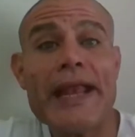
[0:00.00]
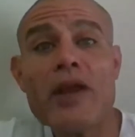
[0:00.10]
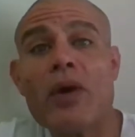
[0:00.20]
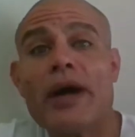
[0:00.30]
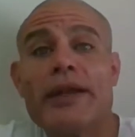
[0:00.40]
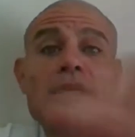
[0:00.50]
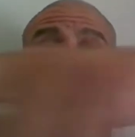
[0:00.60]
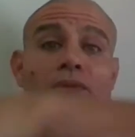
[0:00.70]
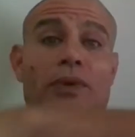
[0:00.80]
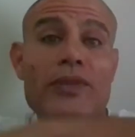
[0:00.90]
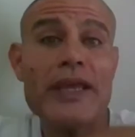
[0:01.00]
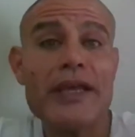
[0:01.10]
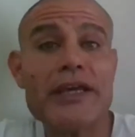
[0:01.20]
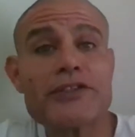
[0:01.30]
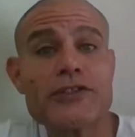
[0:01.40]
anyone is
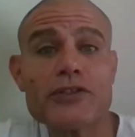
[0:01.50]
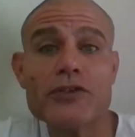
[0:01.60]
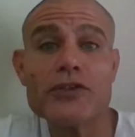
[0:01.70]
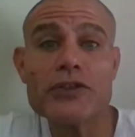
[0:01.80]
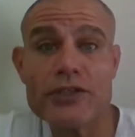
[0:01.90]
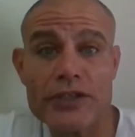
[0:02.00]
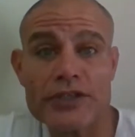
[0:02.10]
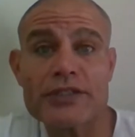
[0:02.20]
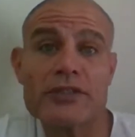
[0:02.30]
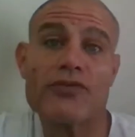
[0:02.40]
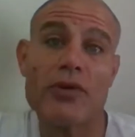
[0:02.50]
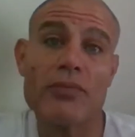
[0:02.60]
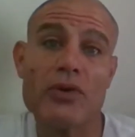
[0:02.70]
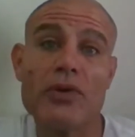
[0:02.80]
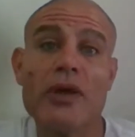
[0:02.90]
within a certain distance
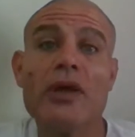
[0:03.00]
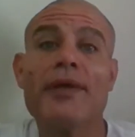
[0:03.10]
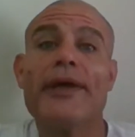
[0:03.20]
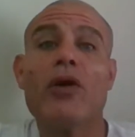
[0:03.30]
from you,